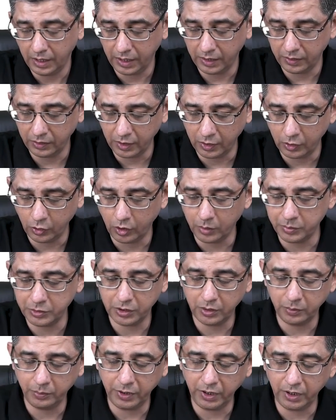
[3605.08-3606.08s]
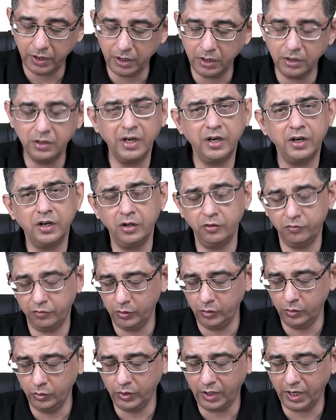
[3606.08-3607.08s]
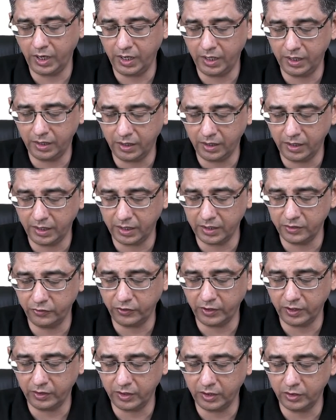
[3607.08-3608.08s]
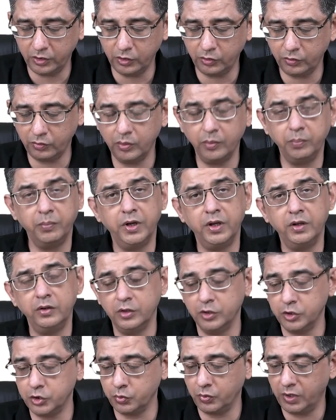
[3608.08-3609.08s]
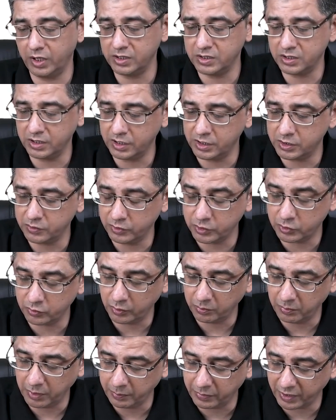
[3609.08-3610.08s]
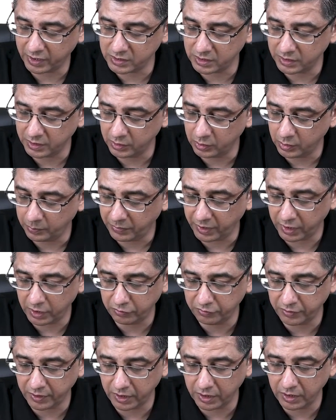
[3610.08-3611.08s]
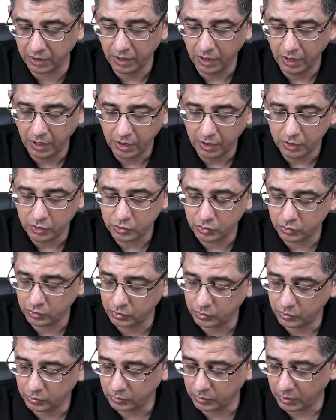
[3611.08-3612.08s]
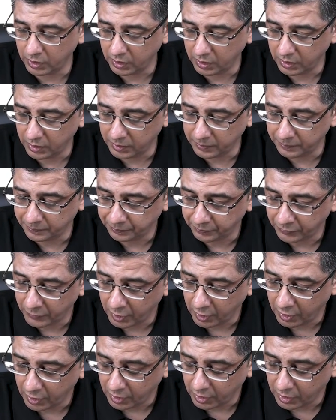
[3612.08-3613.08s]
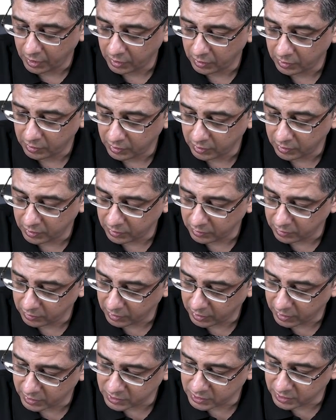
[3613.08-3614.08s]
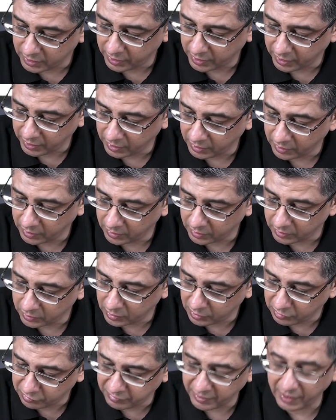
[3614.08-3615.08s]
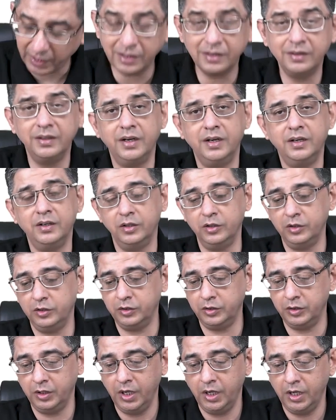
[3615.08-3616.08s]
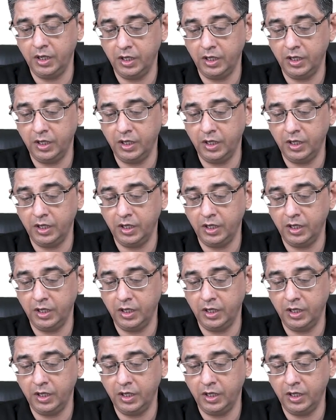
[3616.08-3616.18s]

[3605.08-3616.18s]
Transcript: And then option number D, that if you look at, I can say that this would be the Schwann cells which would be present in the periphery. So considering the fact that